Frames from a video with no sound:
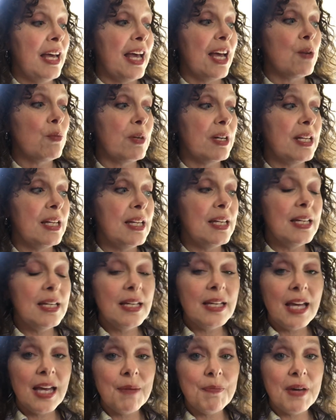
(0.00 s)
And when he
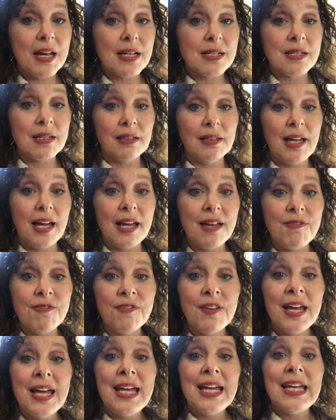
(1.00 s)
came back to
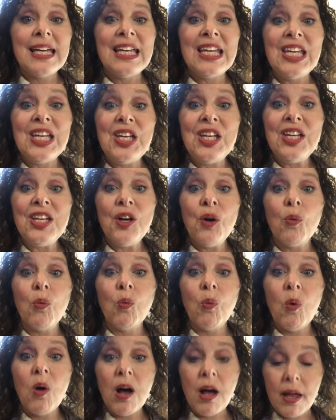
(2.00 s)
life, he
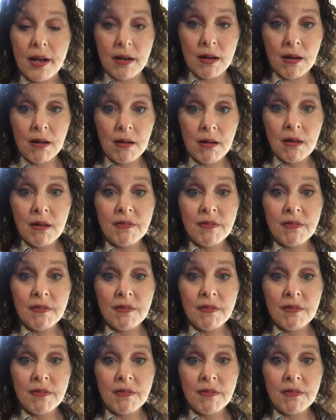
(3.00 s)
won.